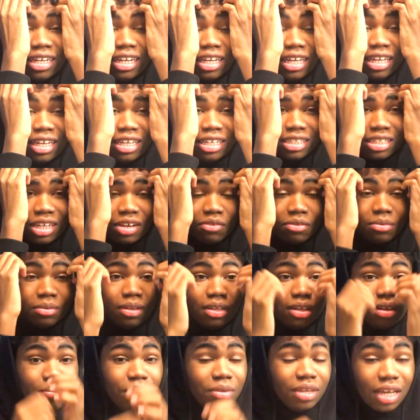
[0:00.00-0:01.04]
the ends of them
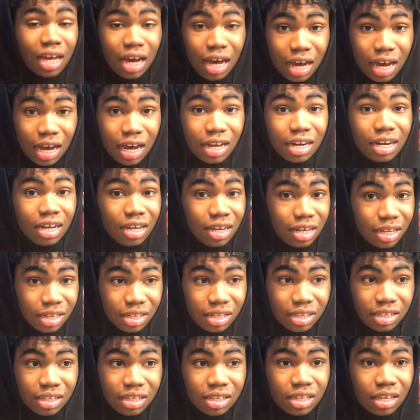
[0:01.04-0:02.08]
look beyond ugly.
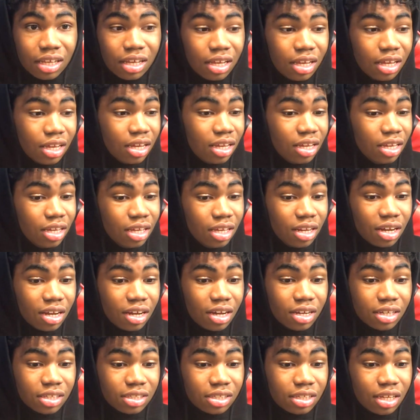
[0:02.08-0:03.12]
You know what
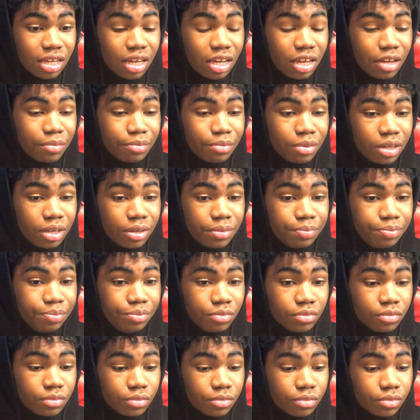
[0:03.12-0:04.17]
I'm saying? But
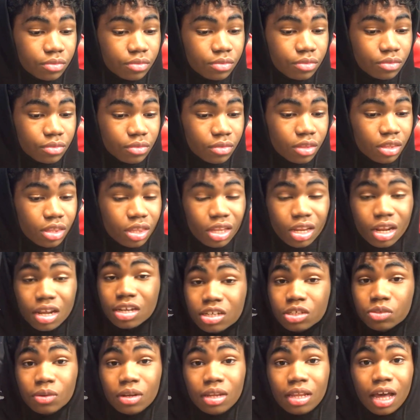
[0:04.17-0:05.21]

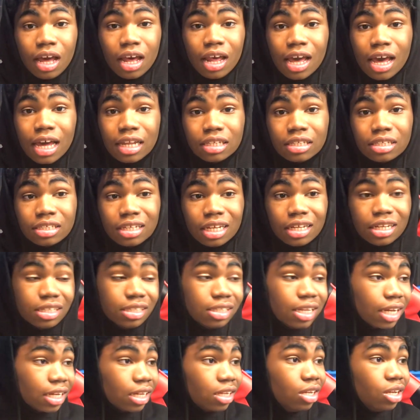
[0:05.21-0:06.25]
that's really all I have to say. Just
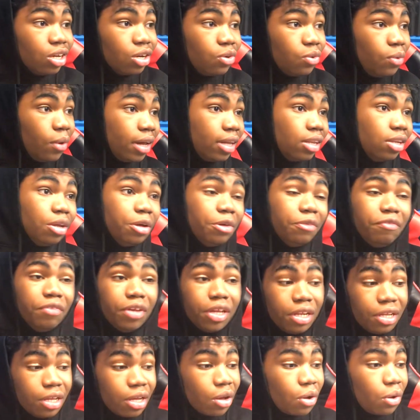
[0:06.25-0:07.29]
like a little quick little
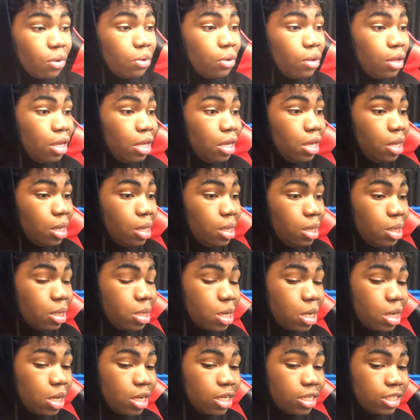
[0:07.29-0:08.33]
video. You
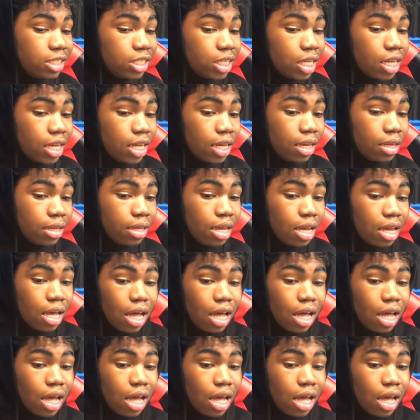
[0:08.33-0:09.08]
know what I'm saying?